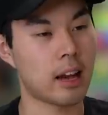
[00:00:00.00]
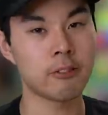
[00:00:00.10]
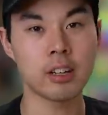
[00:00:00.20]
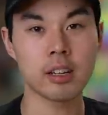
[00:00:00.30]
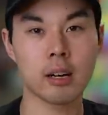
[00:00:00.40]
I've
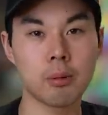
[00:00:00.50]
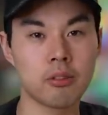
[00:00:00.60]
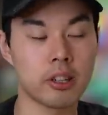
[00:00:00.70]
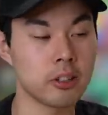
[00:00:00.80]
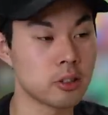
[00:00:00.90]
done a couple
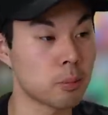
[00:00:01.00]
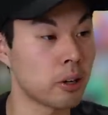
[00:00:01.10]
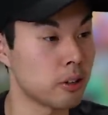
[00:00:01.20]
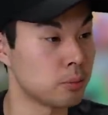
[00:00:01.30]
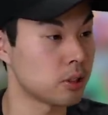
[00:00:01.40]
videos
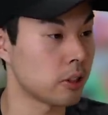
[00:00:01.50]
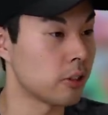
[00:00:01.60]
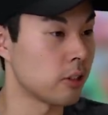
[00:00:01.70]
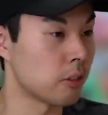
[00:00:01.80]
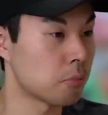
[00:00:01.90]
about
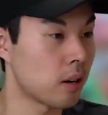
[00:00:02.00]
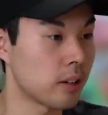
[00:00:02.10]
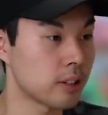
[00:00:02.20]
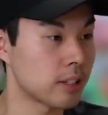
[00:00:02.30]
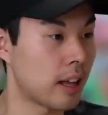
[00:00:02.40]
obscure Nerf products